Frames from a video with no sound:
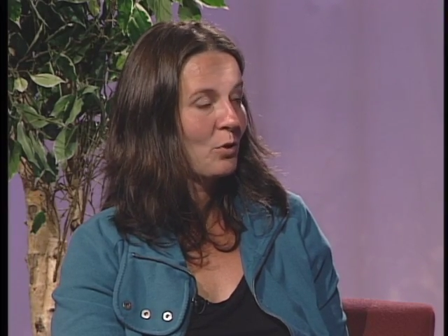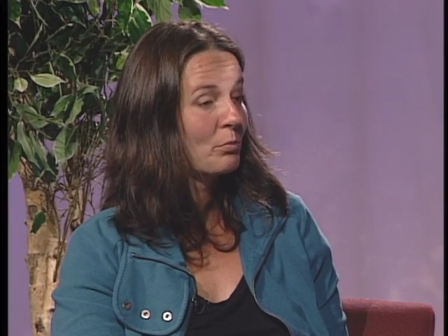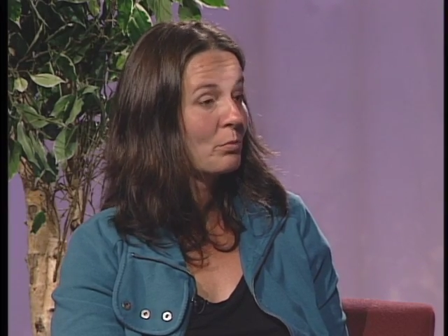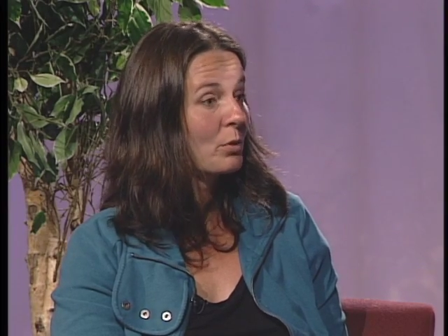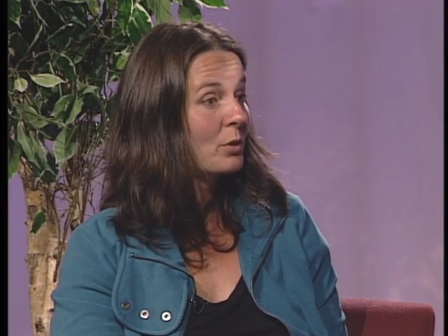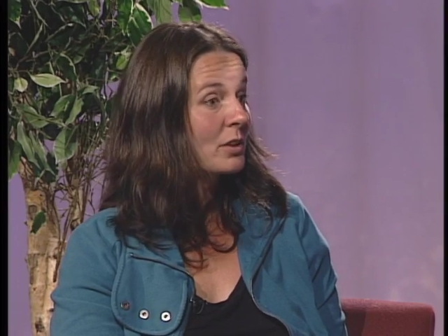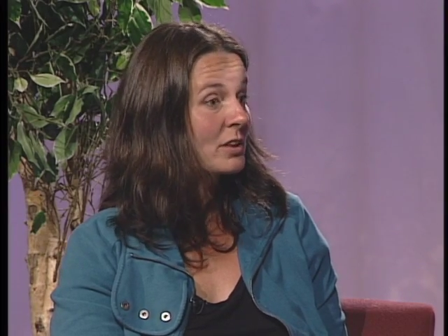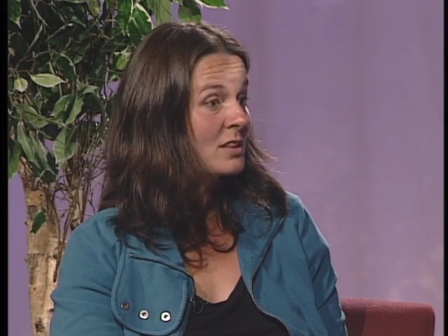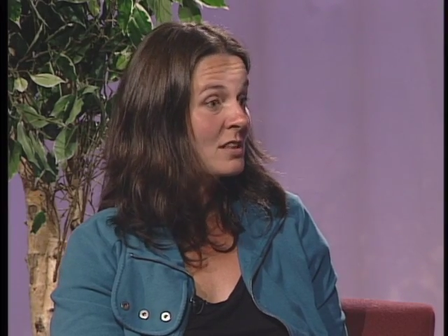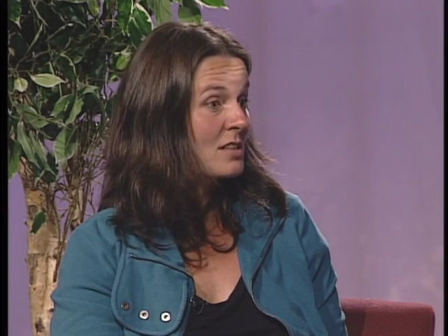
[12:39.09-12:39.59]

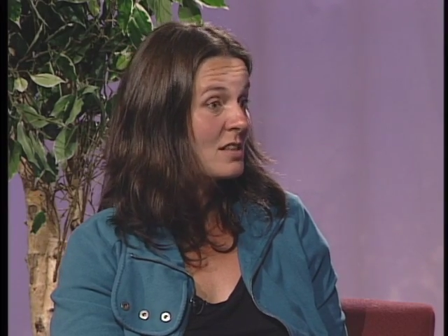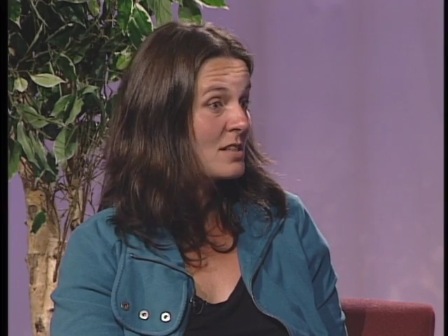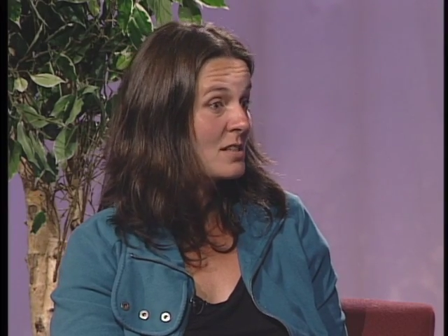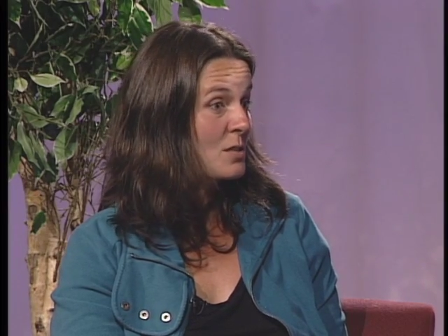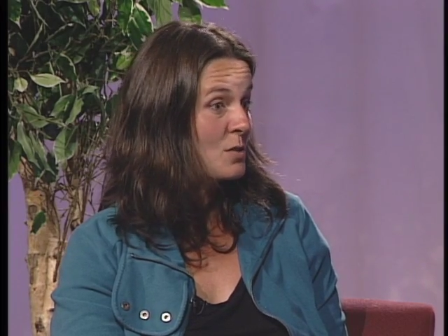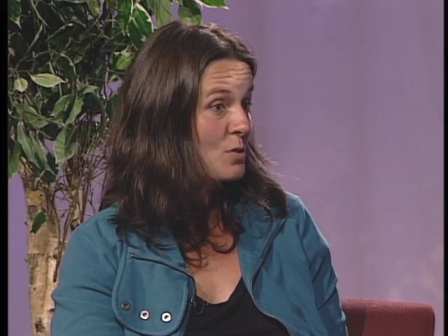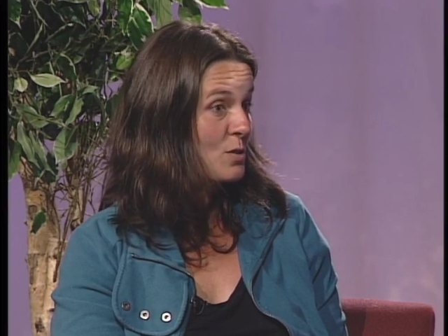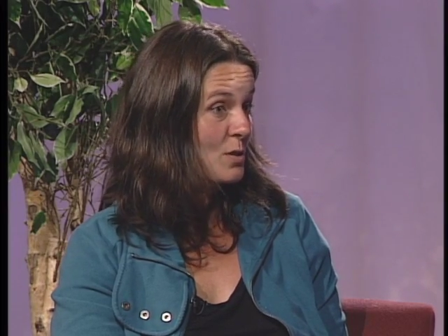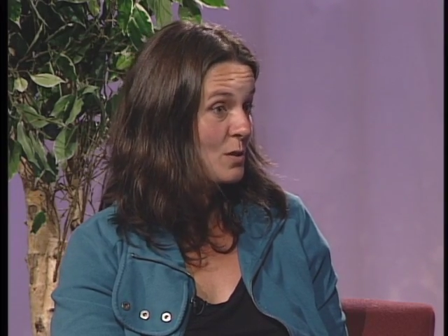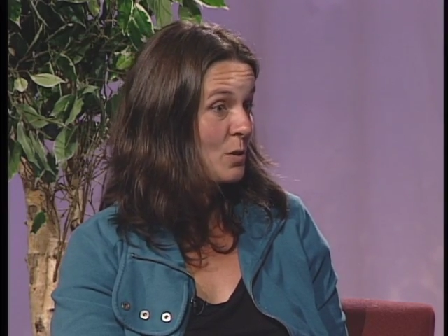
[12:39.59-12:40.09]
important it is
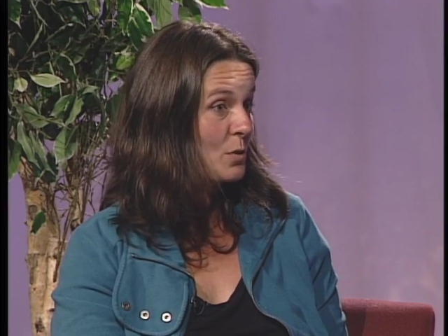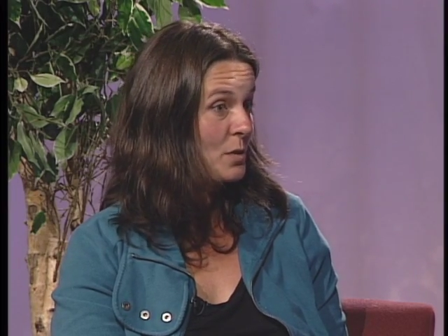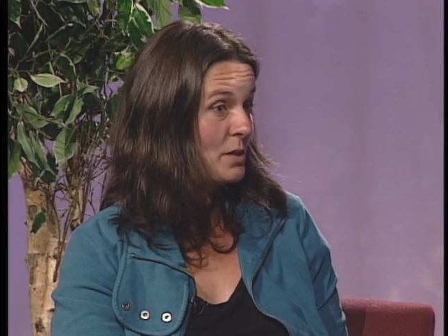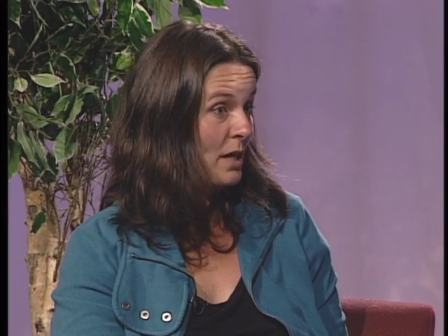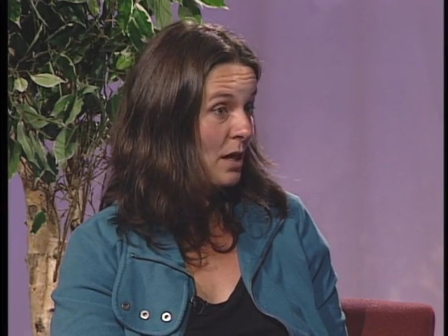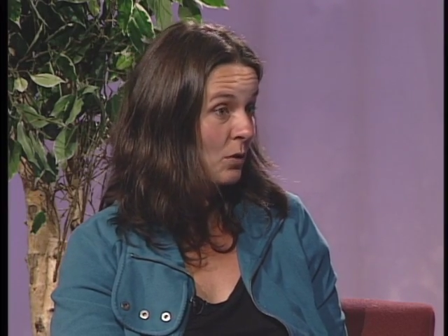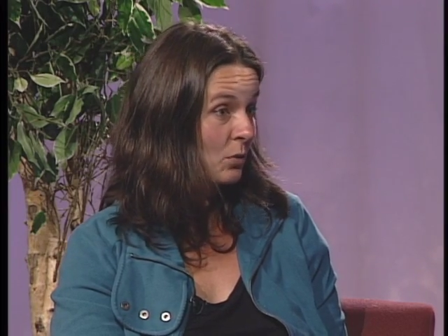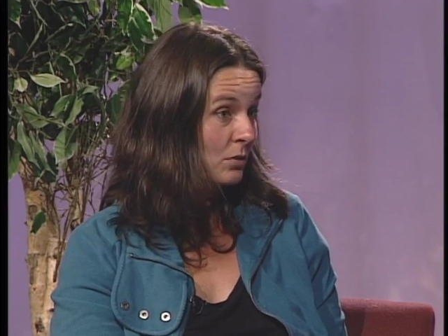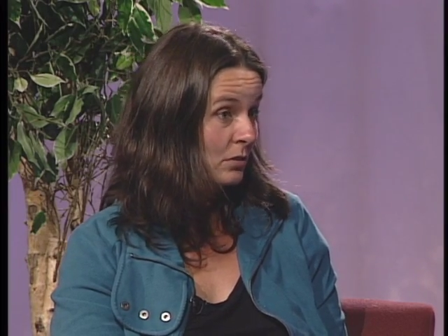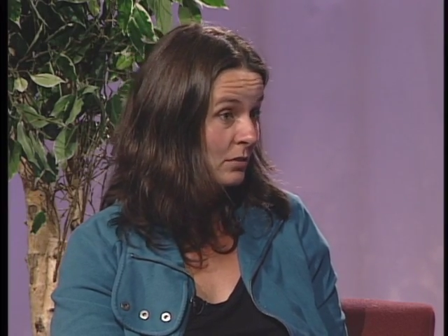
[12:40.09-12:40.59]
to slow
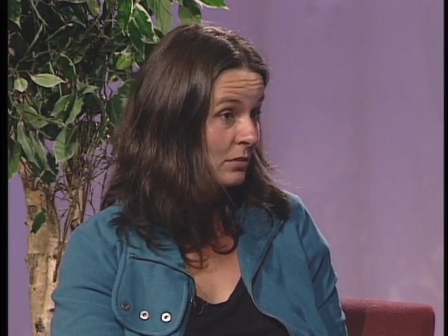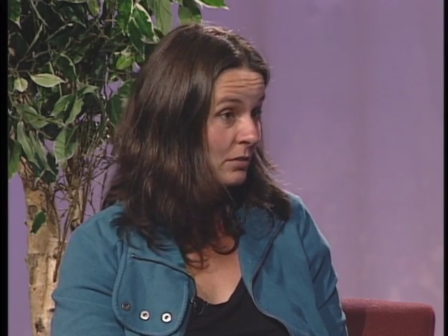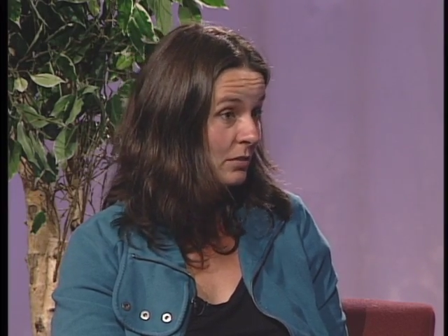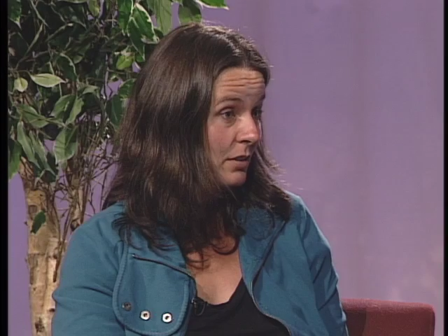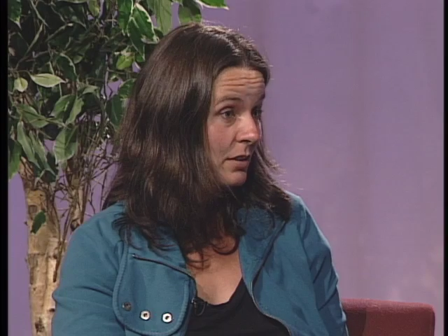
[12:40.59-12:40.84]
down